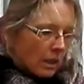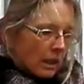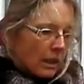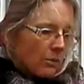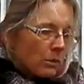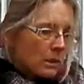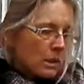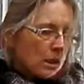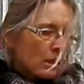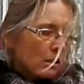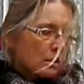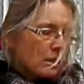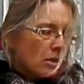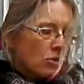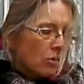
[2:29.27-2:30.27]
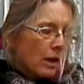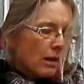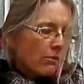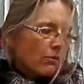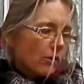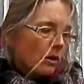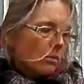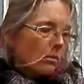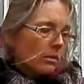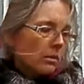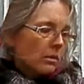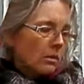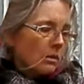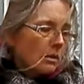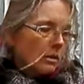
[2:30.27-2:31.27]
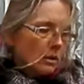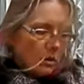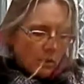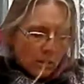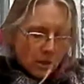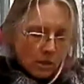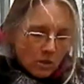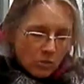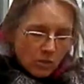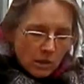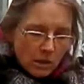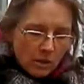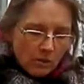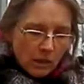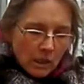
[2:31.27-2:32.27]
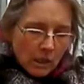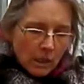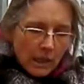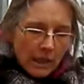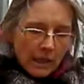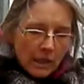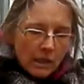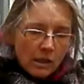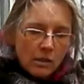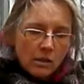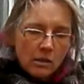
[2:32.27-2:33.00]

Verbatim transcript: he was a uh, stray from the streets of LA